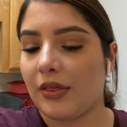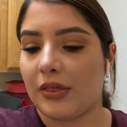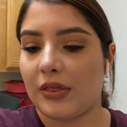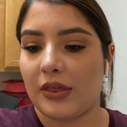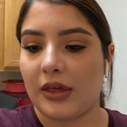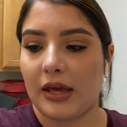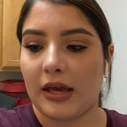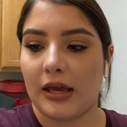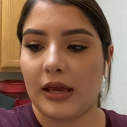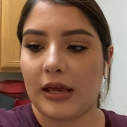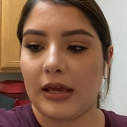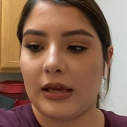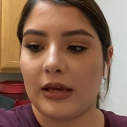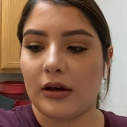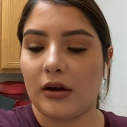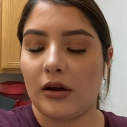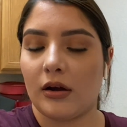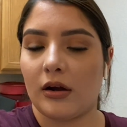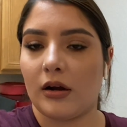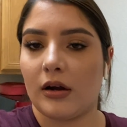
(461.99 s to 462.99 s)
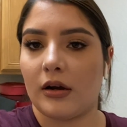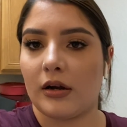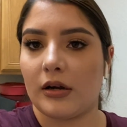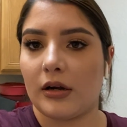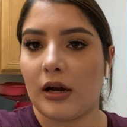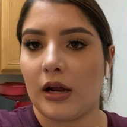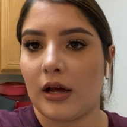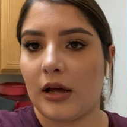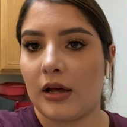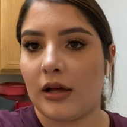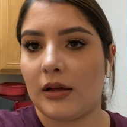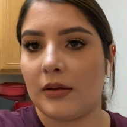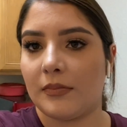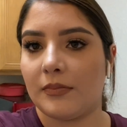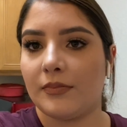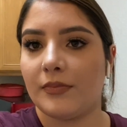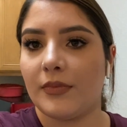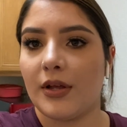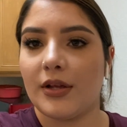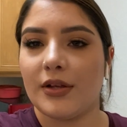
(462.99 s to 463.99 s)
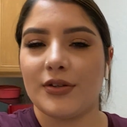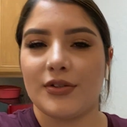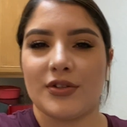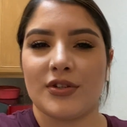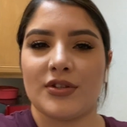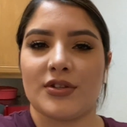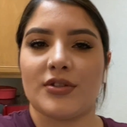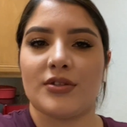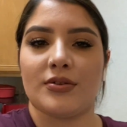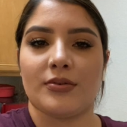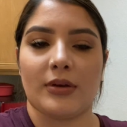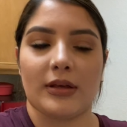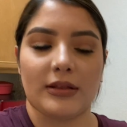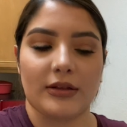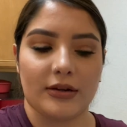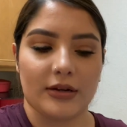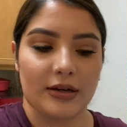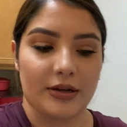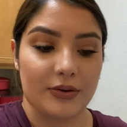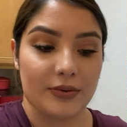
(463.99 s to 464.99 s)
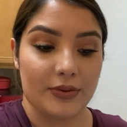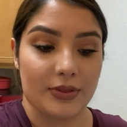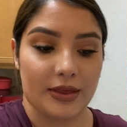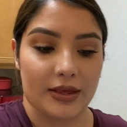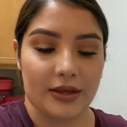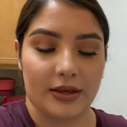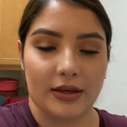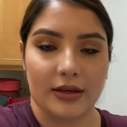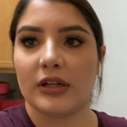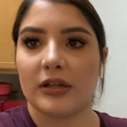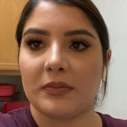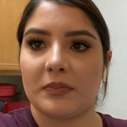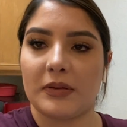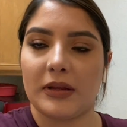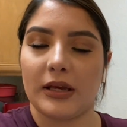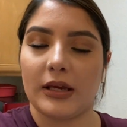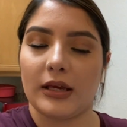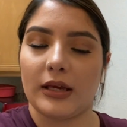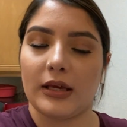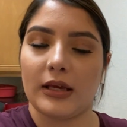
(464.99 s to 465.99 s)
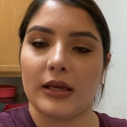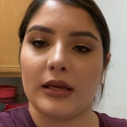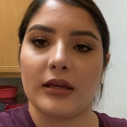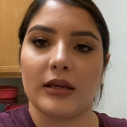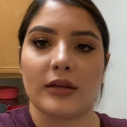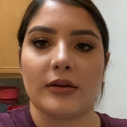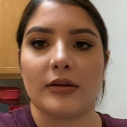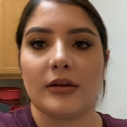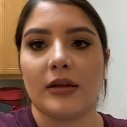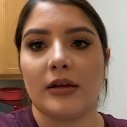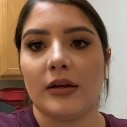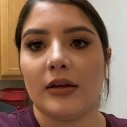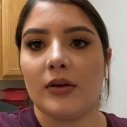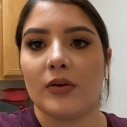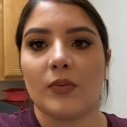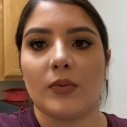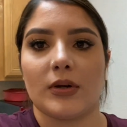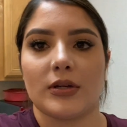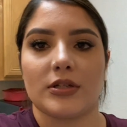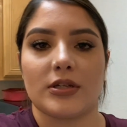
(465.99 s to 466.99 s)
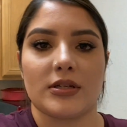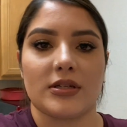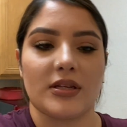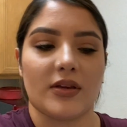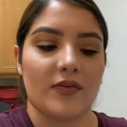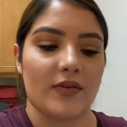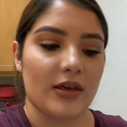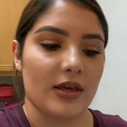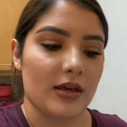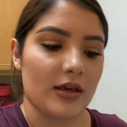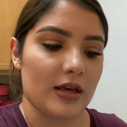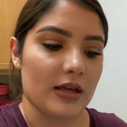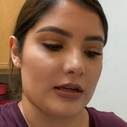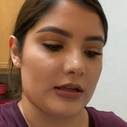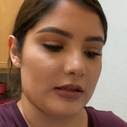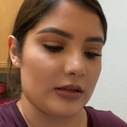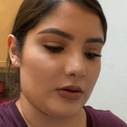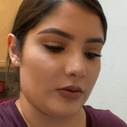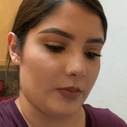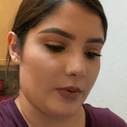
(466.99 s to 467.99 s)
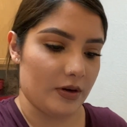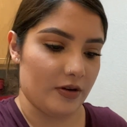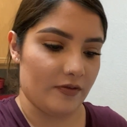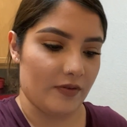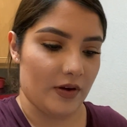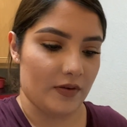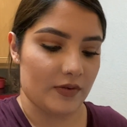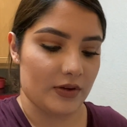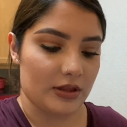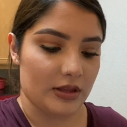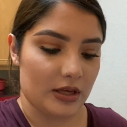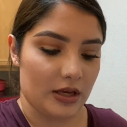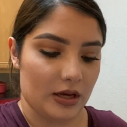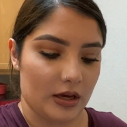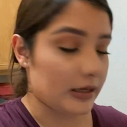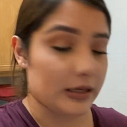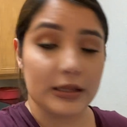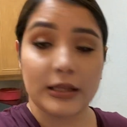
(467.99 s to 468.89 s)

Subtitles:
They are just doing their little thing, playing and watching TV and a little bit of everything.